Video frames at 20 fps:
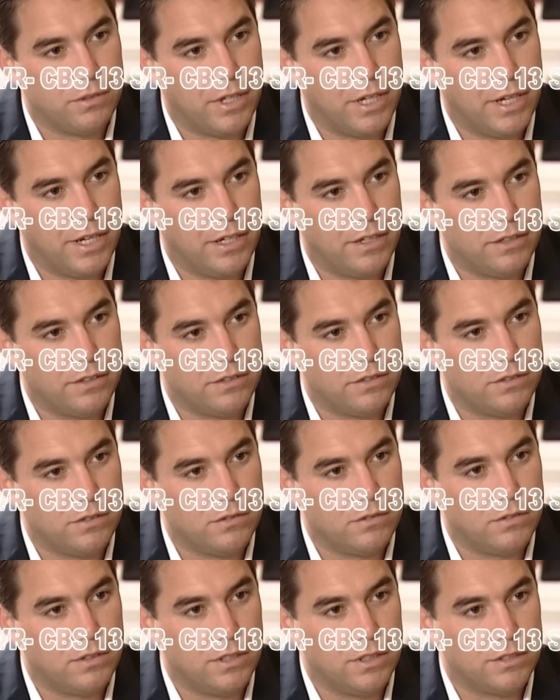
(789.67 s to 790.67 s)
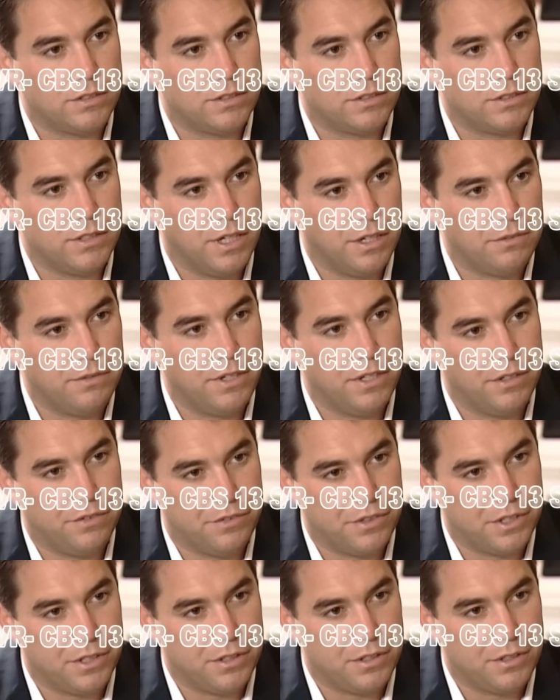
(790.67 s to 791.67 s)
as it's not
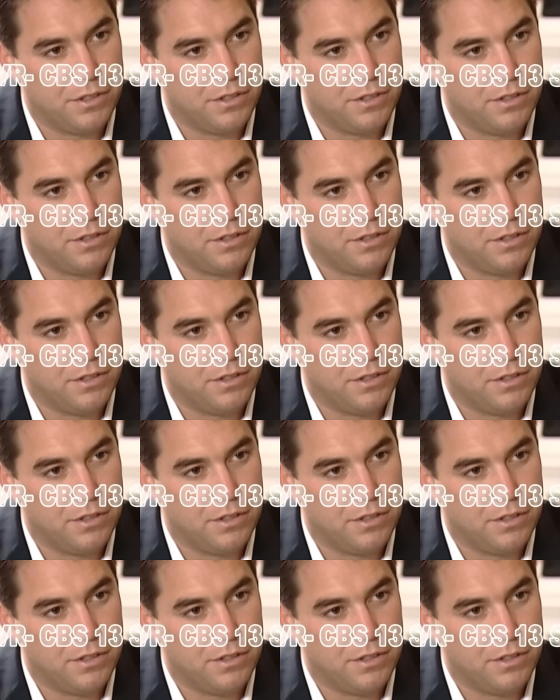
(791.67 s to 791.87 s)
relevant,